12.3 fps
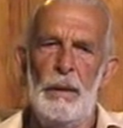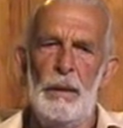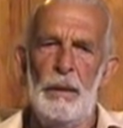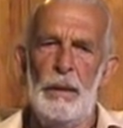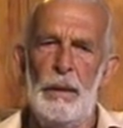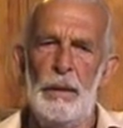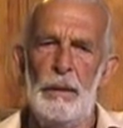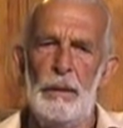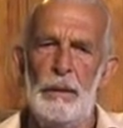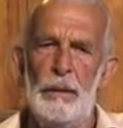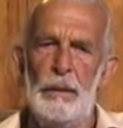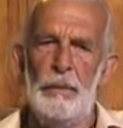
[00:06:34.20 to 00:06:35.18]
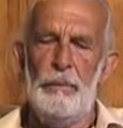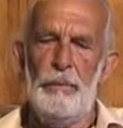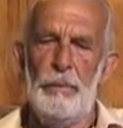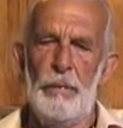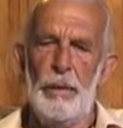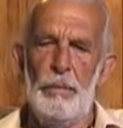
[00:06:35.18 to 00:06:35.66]
and
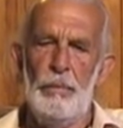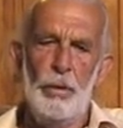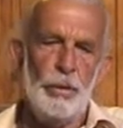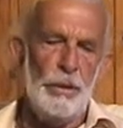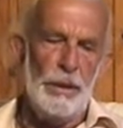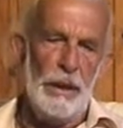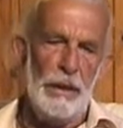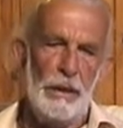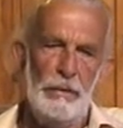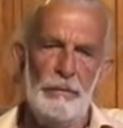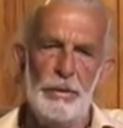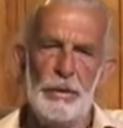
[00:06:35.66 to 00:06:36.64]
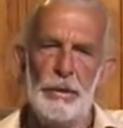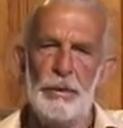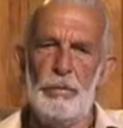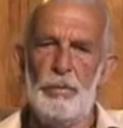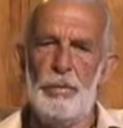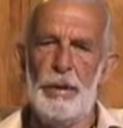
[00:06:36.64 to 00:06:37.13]
most natives
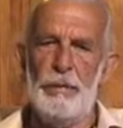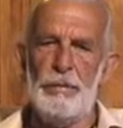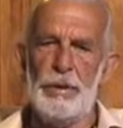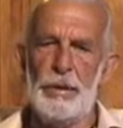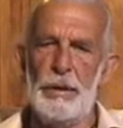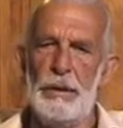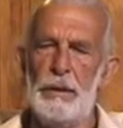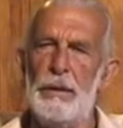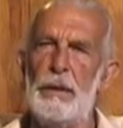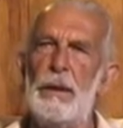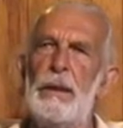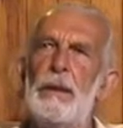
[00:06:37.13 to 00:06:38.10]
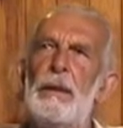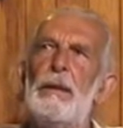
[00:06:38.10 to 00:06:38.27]
who have seen in